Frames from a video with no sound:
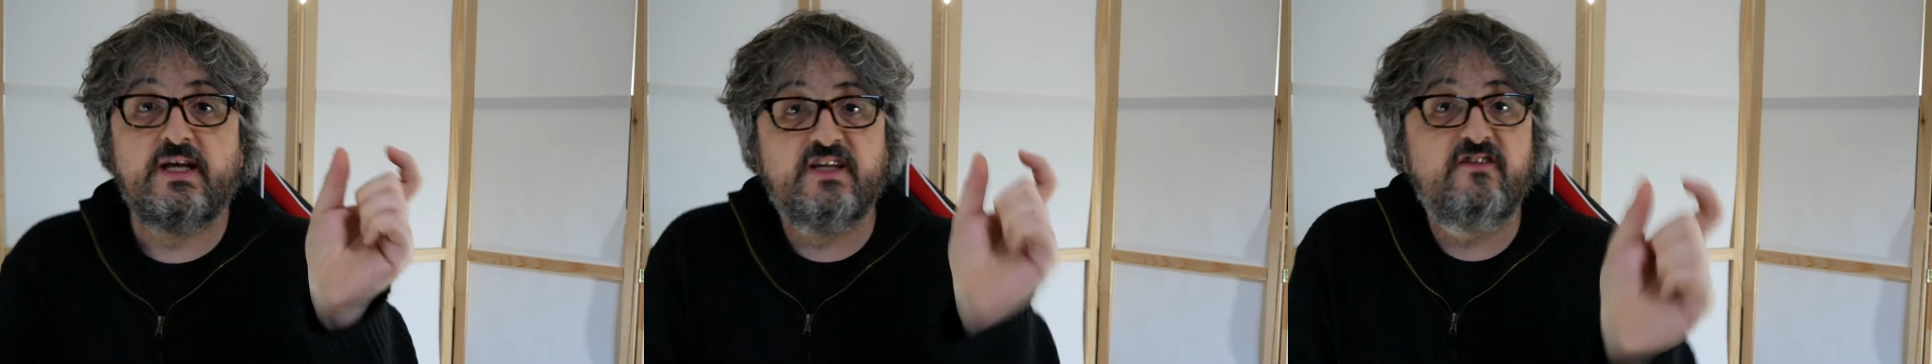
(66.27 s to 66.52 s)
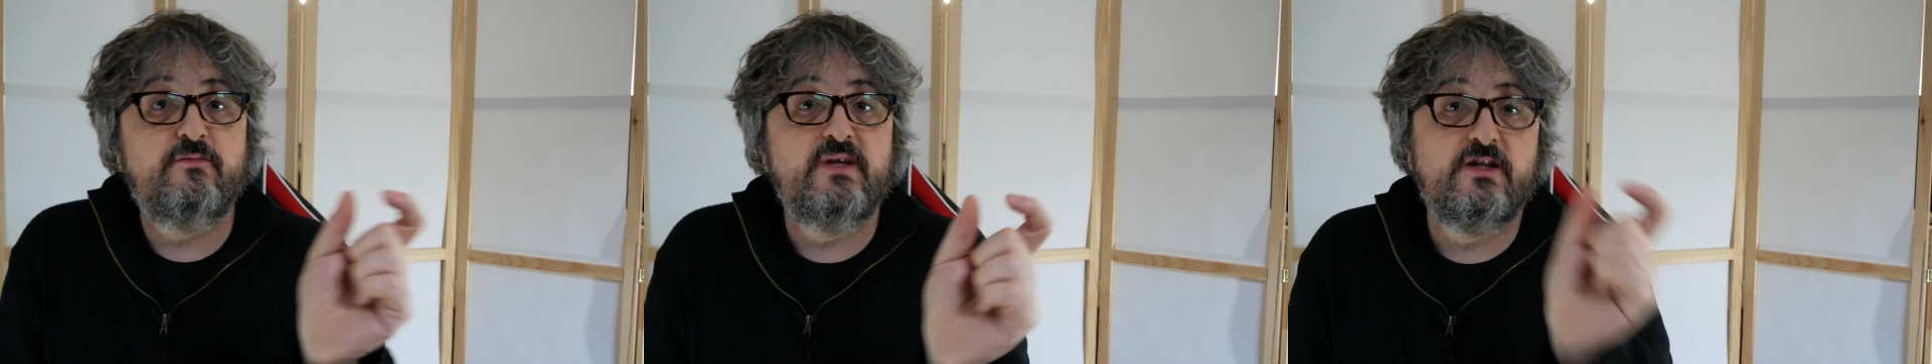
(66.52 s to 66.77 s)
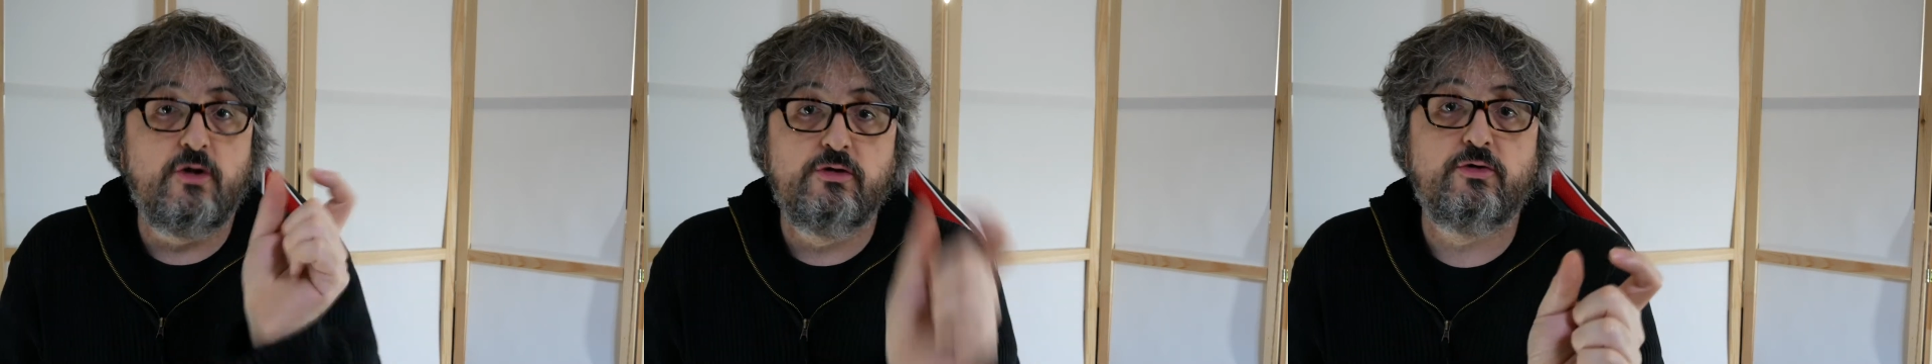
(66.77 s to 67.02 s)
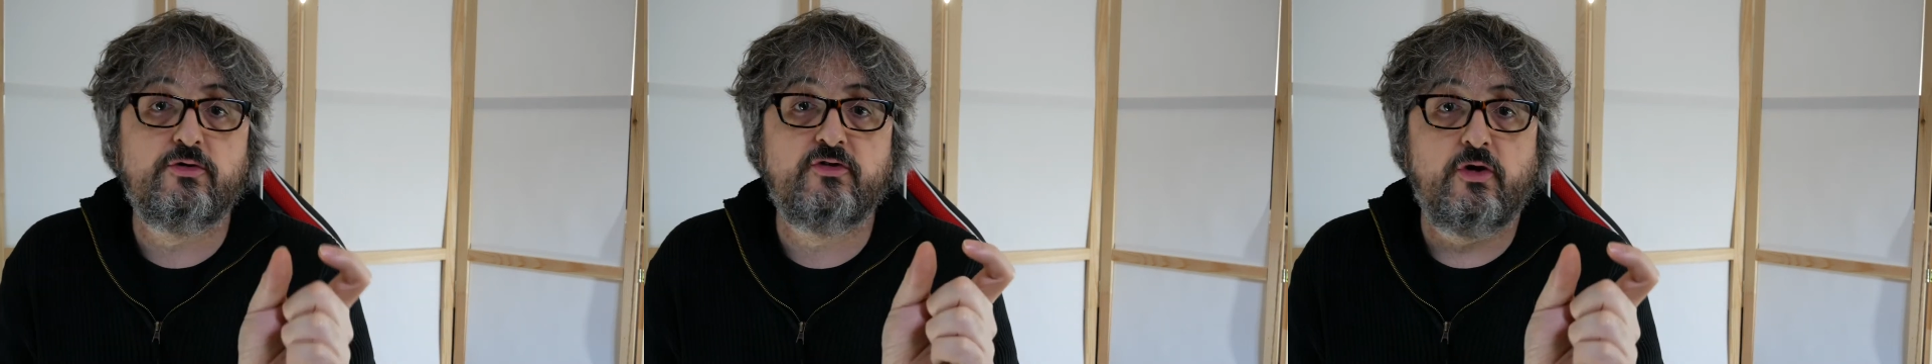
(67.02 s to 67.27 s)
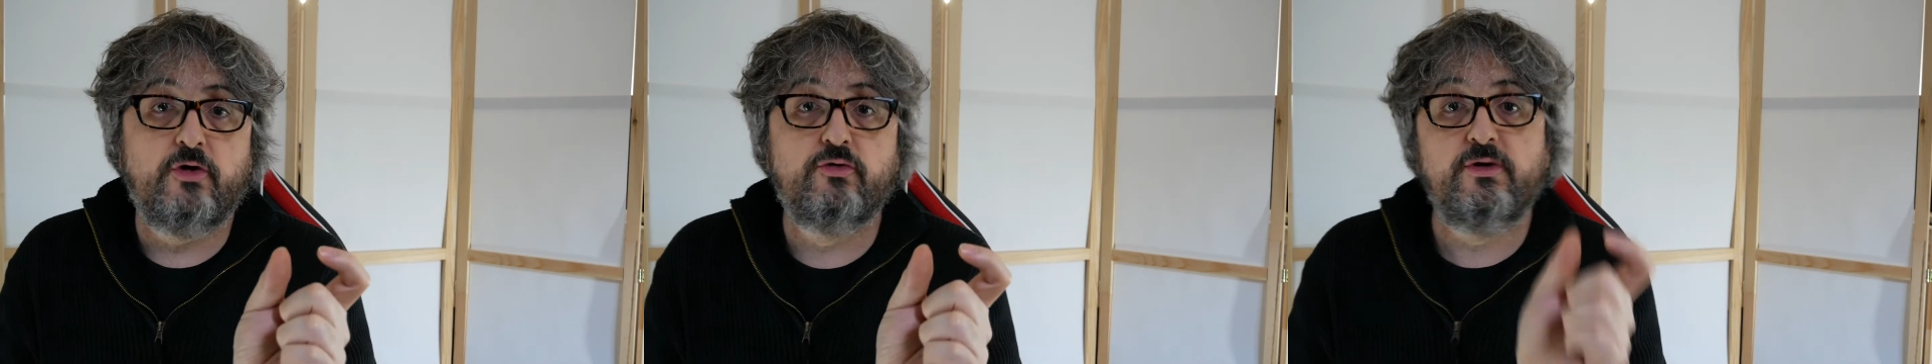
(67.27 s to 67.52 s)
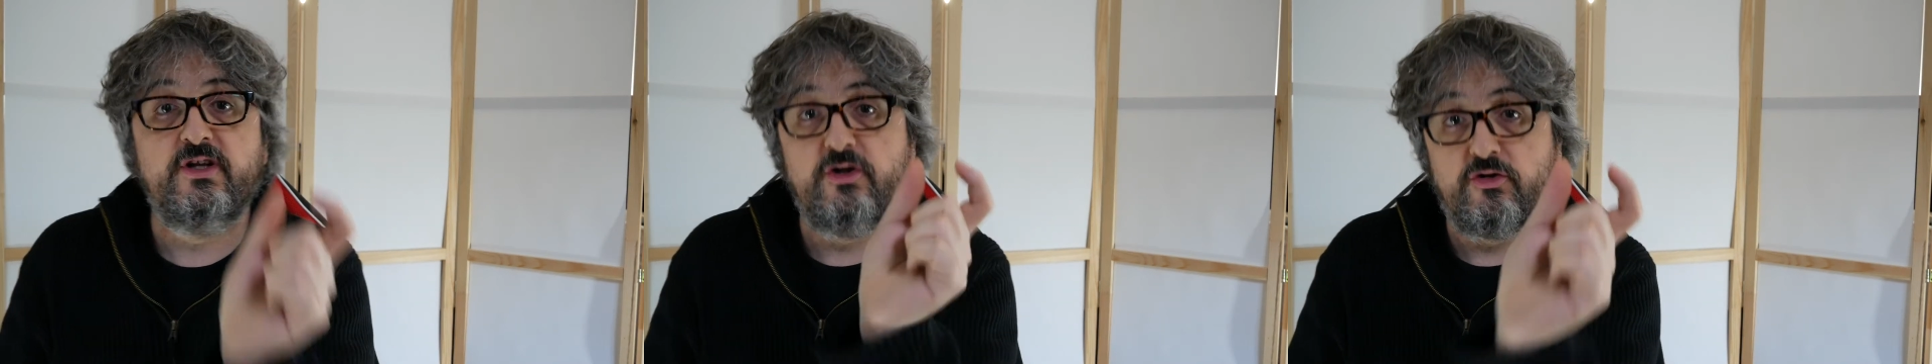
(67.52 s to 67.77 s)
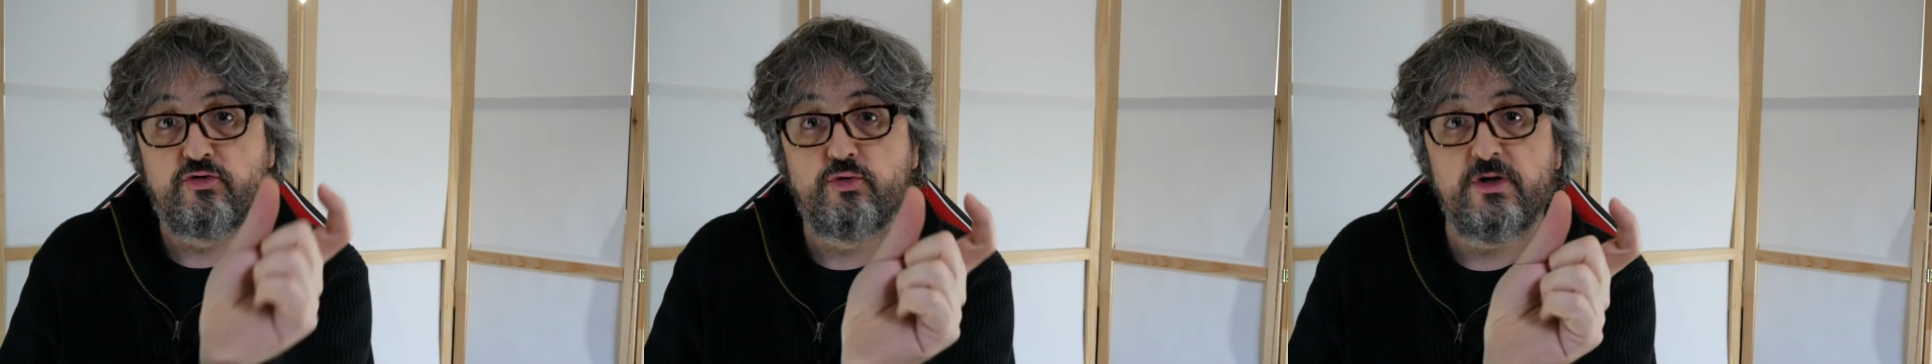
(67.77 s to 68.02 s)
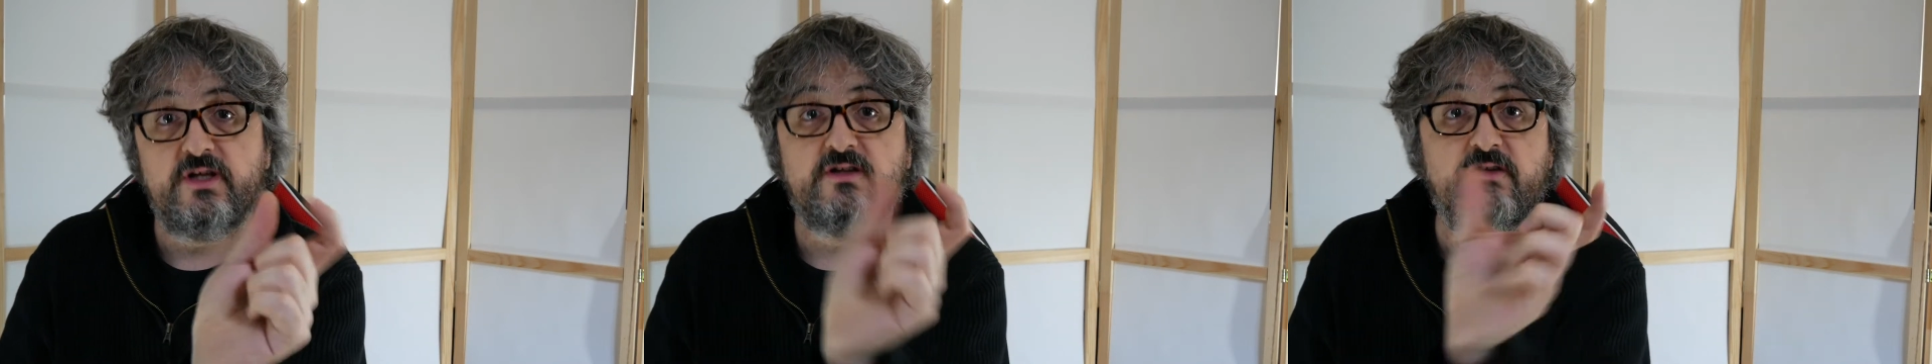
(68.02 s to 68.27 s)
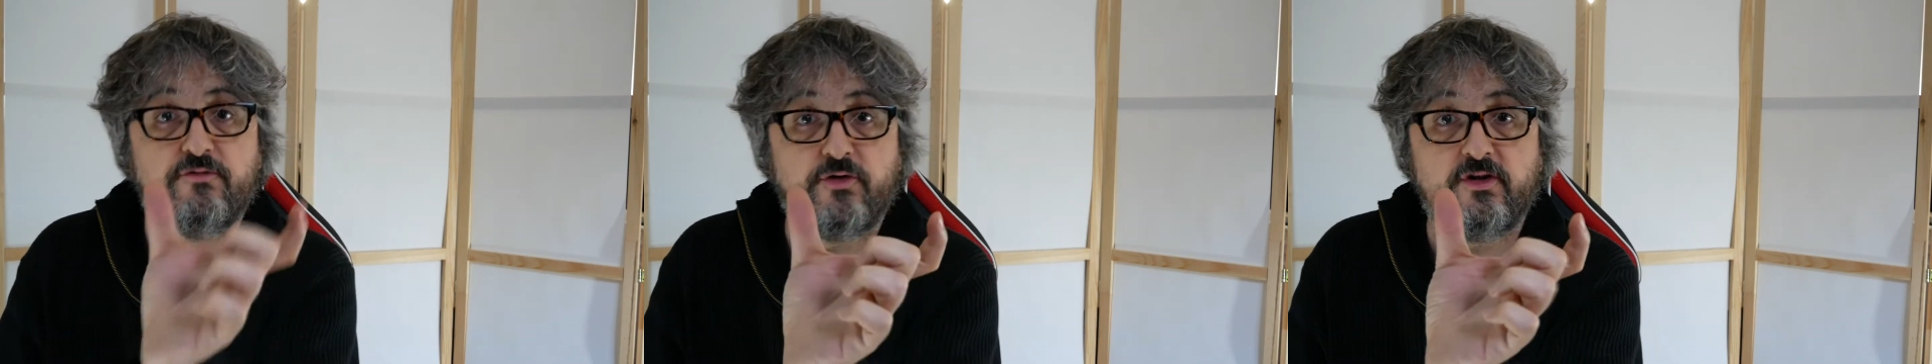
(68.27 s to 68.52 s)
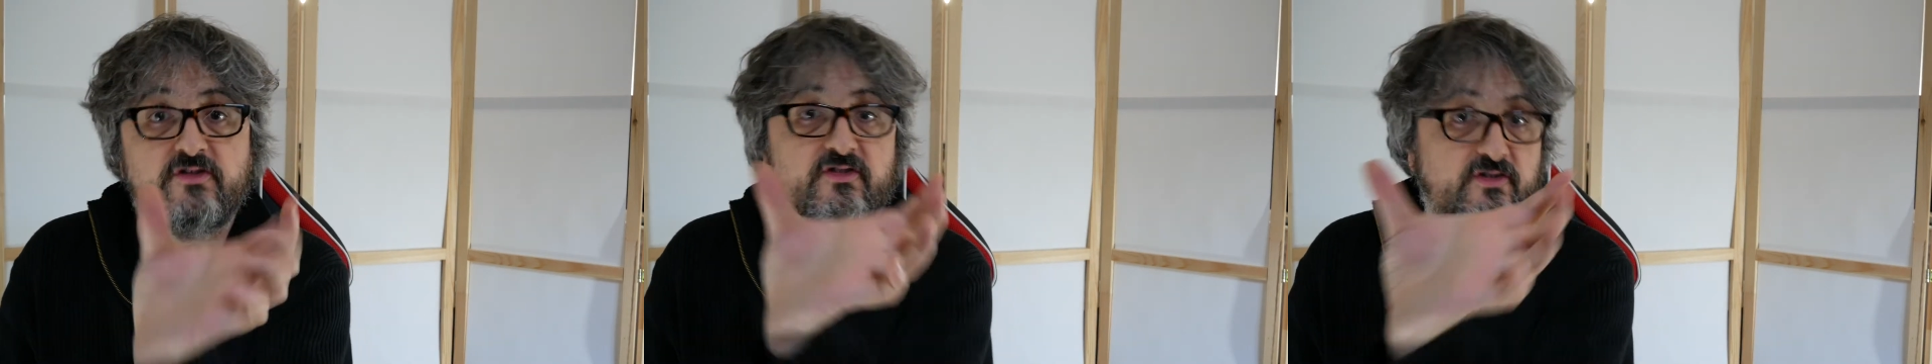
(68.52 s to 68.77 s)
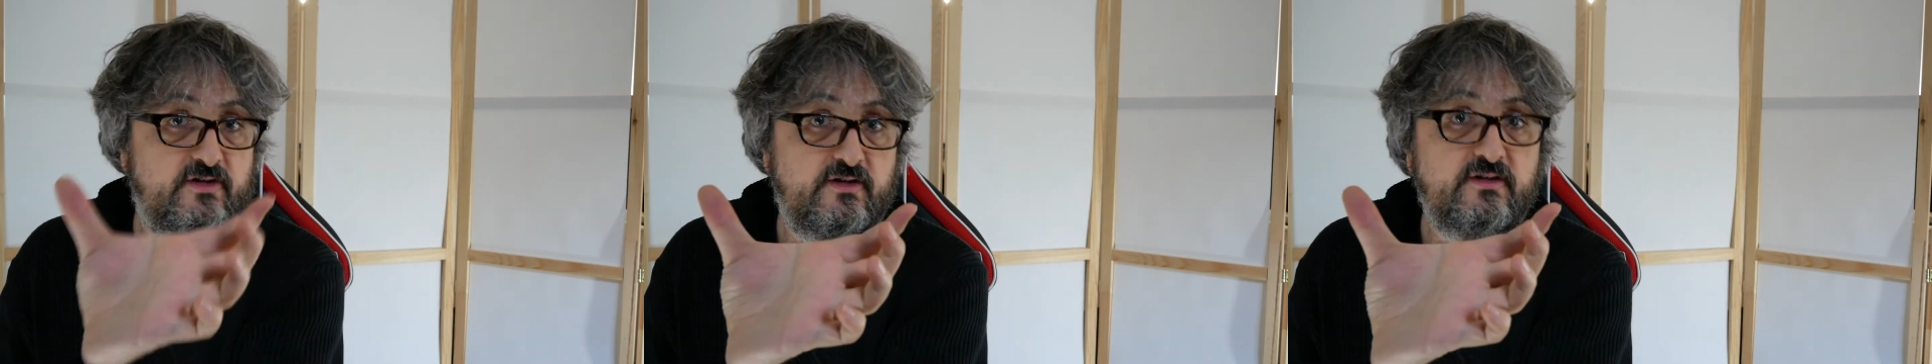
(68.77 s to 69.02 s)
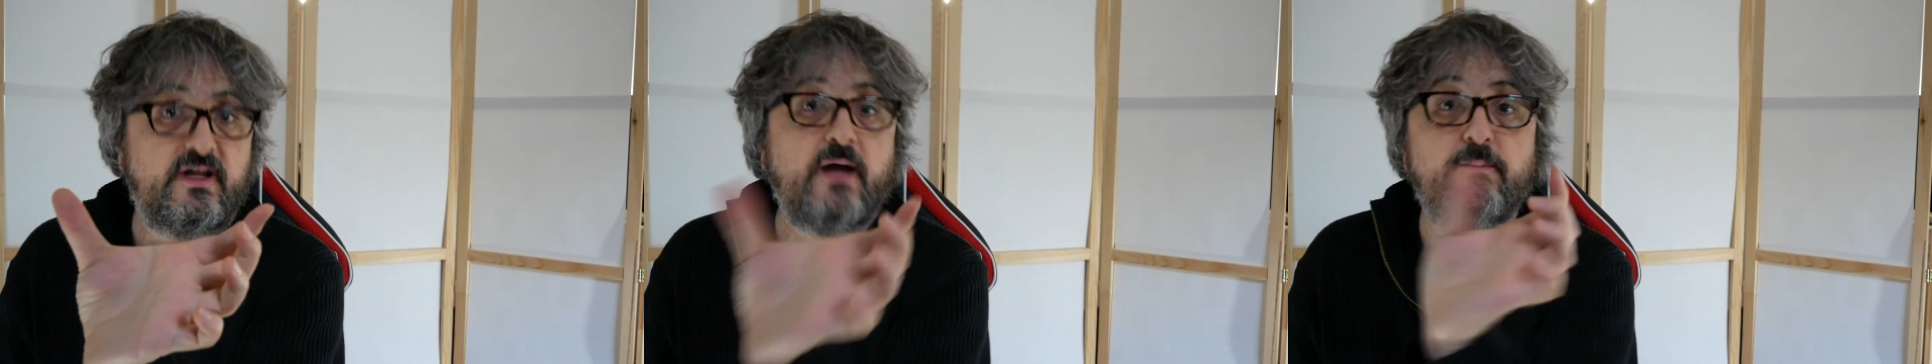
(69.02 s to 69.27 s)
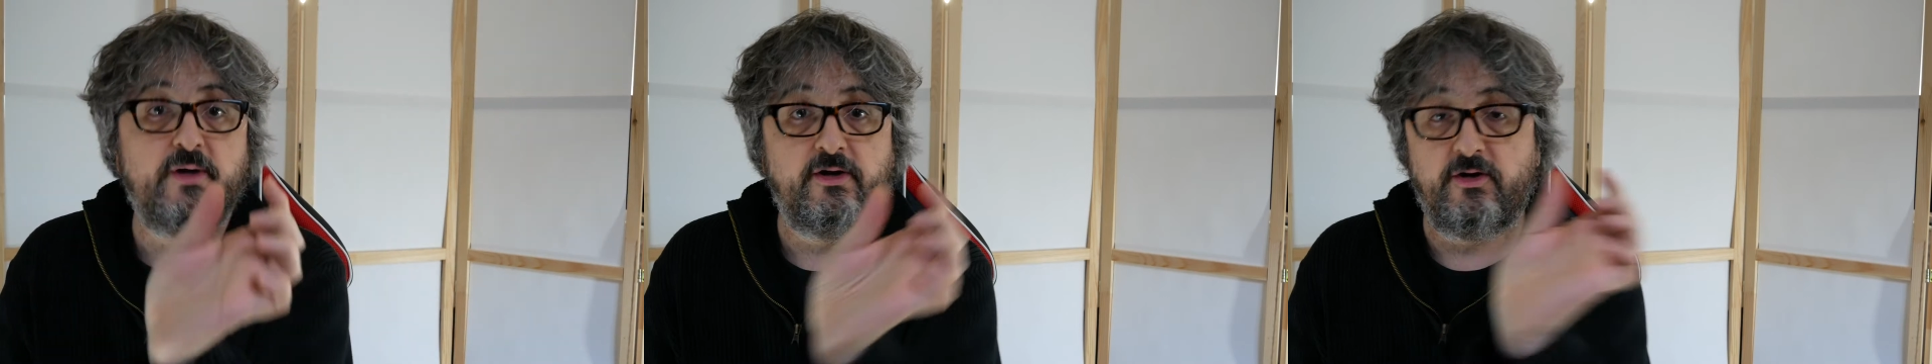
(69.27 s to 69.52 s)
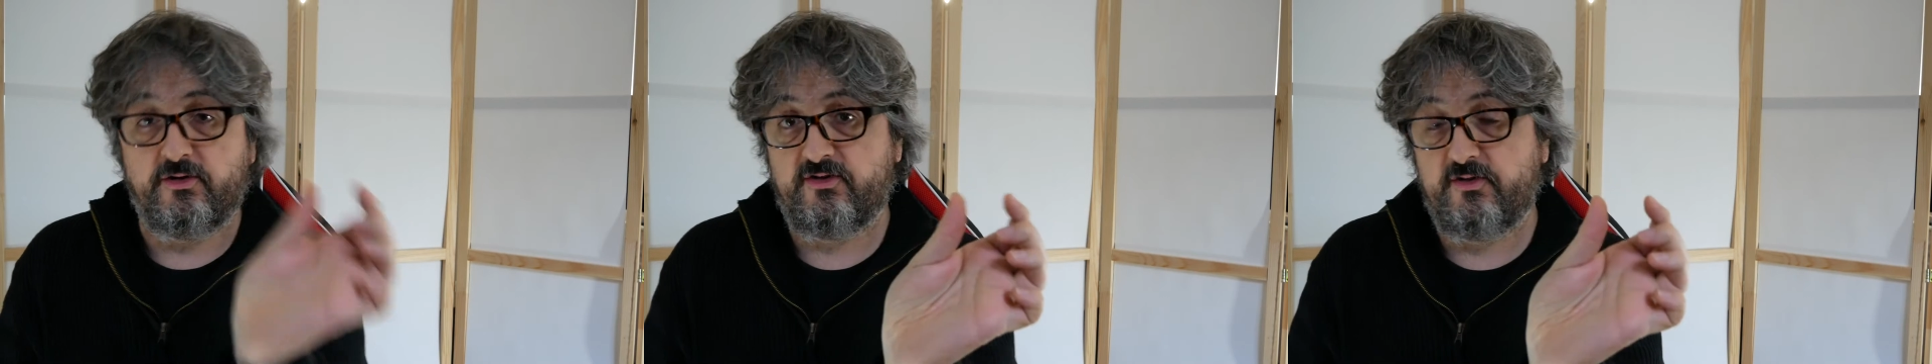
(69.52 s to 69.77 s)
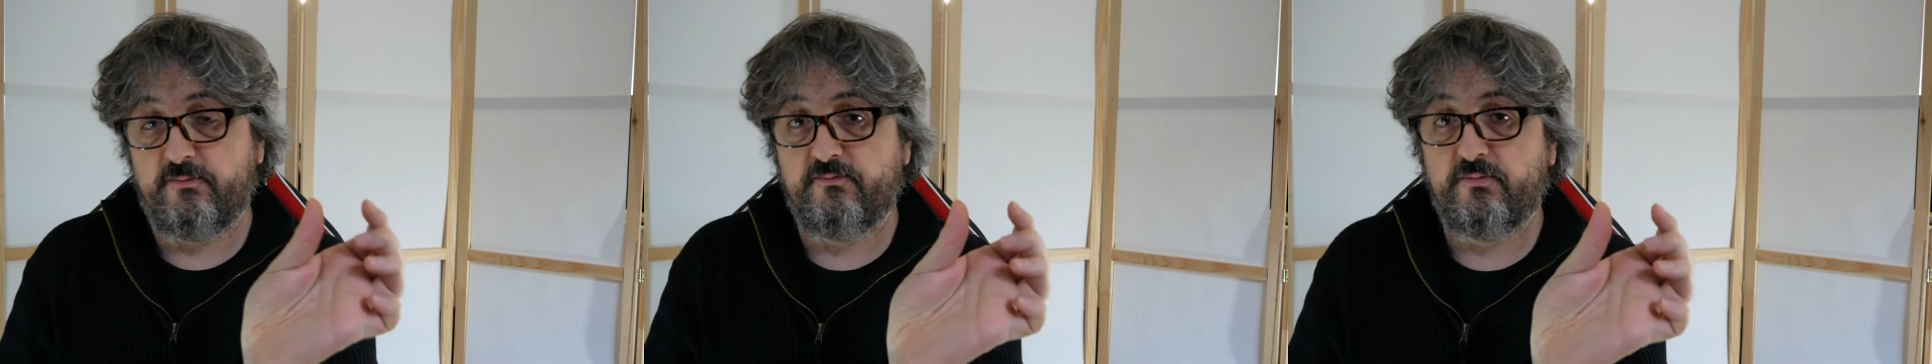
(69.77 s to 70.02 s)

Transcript: give me the load during three different time periods.